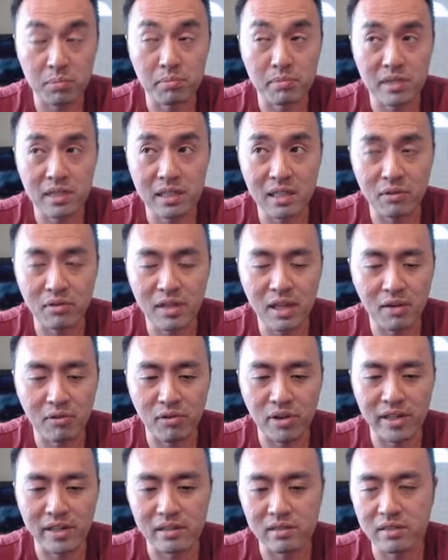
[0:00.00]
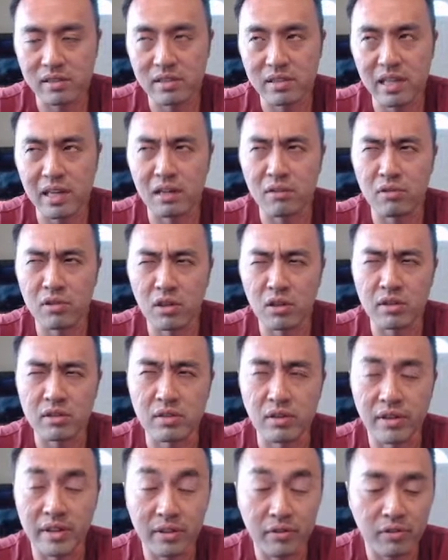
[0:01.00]
no, not Reddit. Yeah, oh
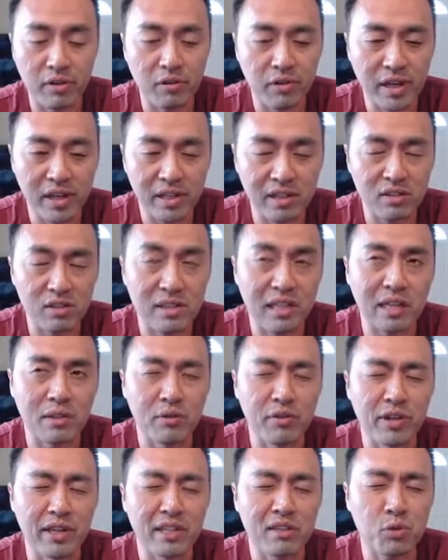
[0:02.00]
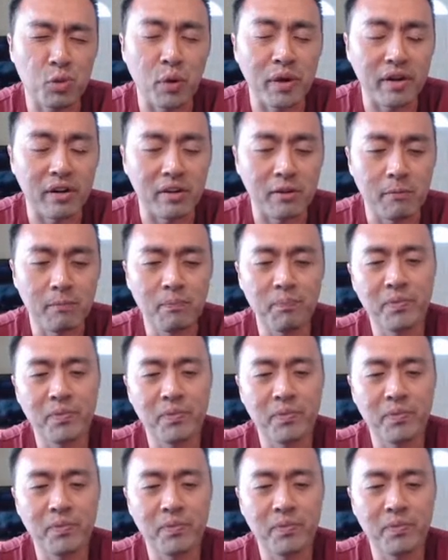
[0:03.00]
sorry, Reddit. It's not Reddit. Twitter.